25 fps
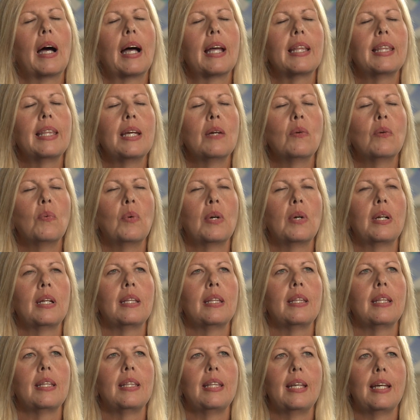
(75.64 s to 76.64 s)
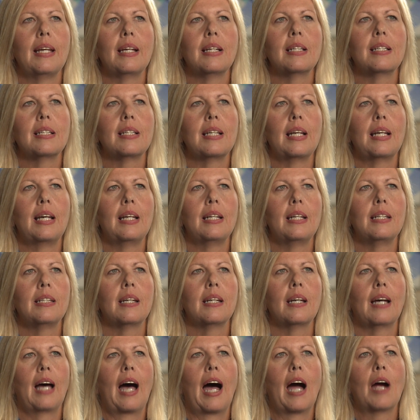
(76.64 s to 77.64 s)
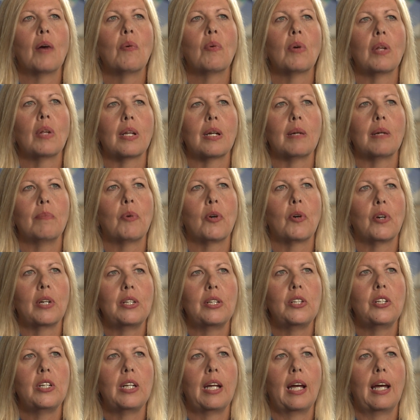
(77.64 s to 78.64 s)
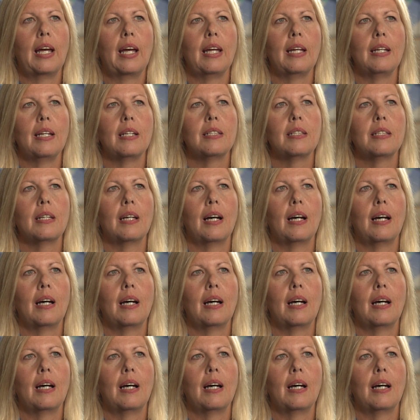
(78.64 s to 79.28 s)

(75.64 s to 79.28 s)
I think one of the things that I really appreciate